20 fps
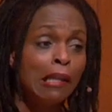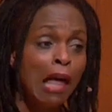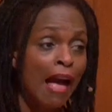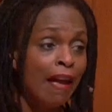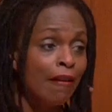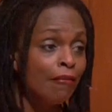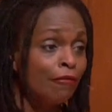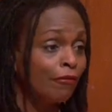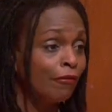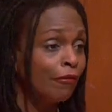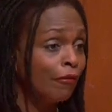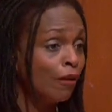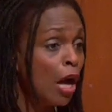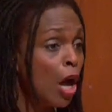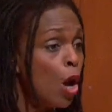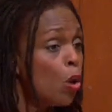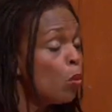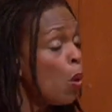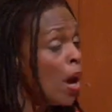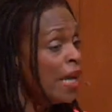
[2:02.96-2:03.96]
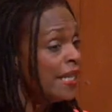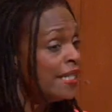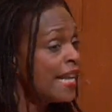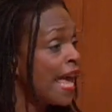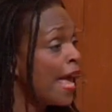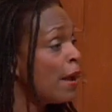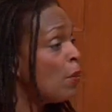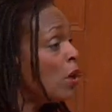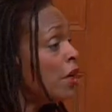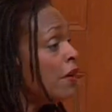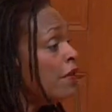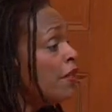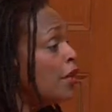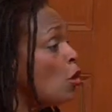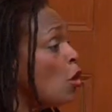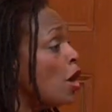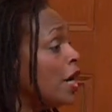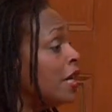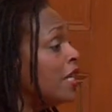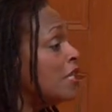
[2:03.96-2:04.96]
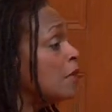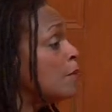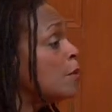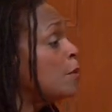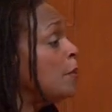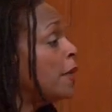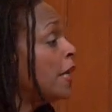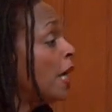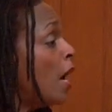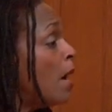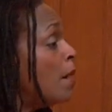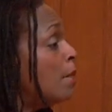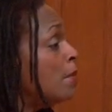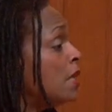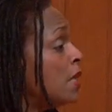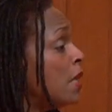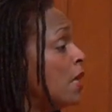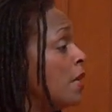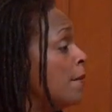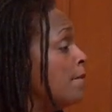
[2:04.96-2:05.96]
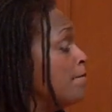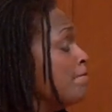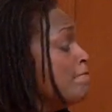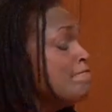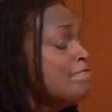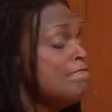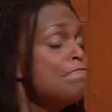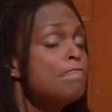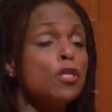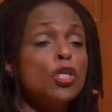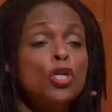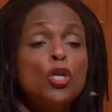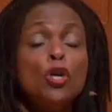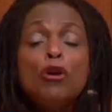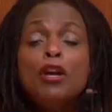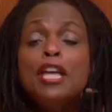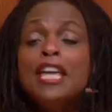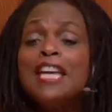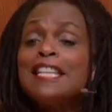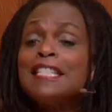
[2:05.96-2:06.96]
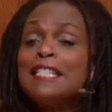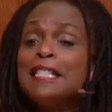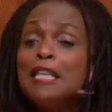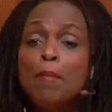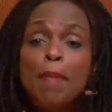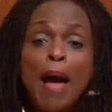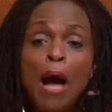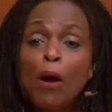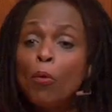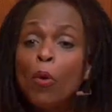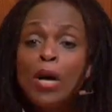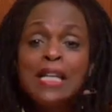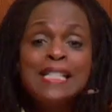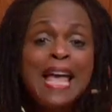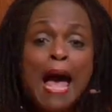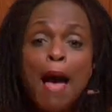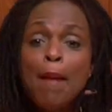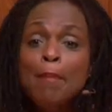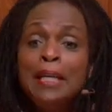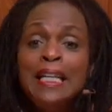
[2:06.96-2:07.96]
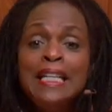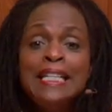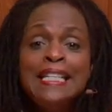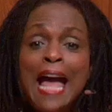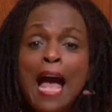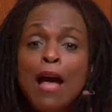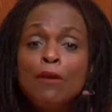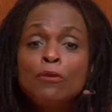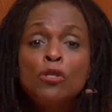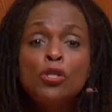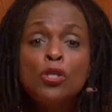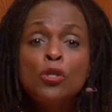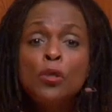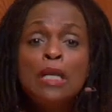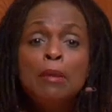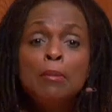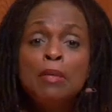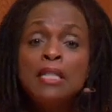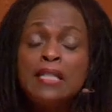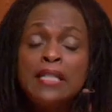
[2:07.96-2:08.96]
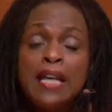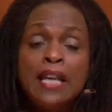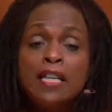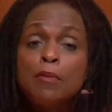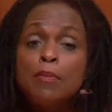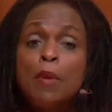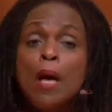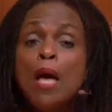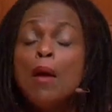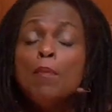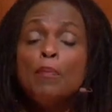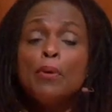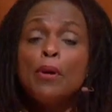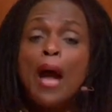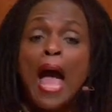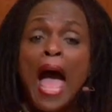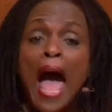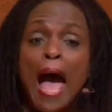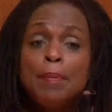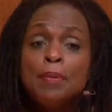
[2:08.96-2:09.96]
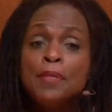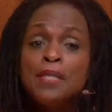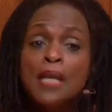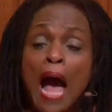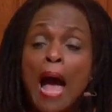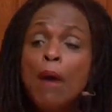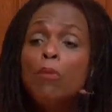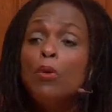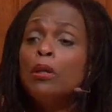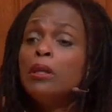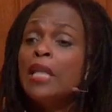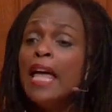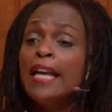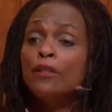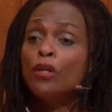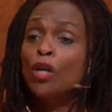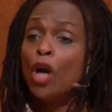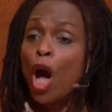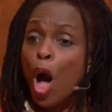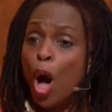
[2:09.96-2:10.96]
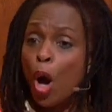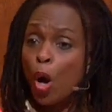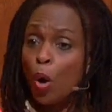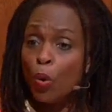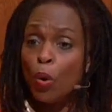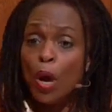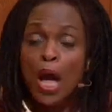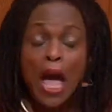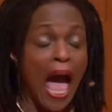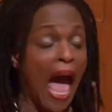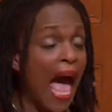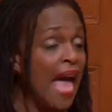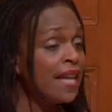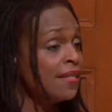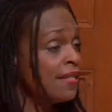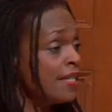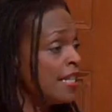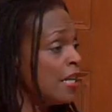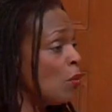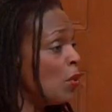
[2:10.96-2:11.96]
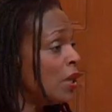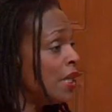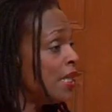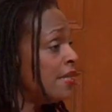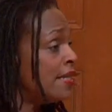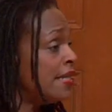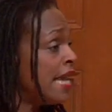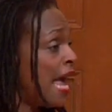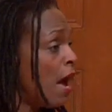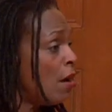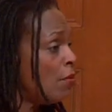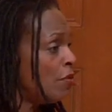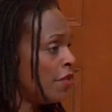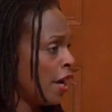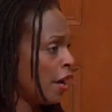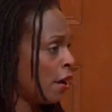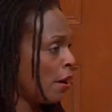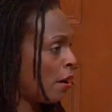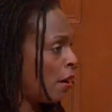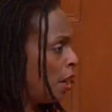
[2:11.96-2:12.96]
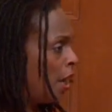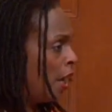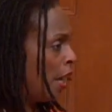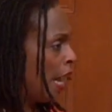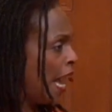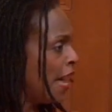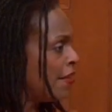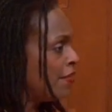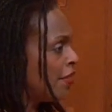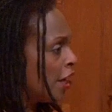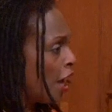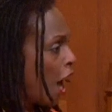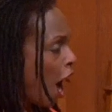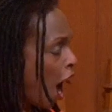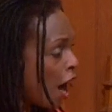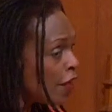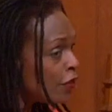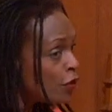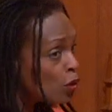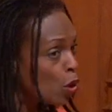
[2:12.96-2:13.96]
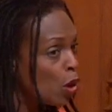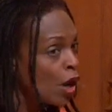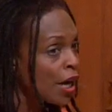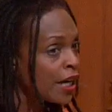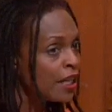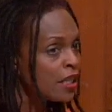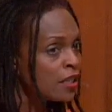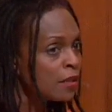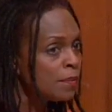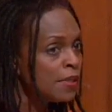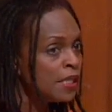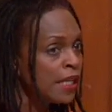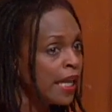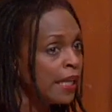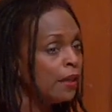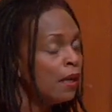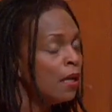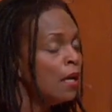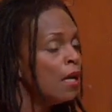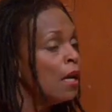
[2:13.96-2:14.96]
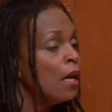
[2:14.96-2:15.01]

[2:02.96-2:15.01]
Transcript: life. One day, one of the organisms becomes curious about what's happening downstream and says, "Perhaps I will let go and see what is down there." And the other organism said,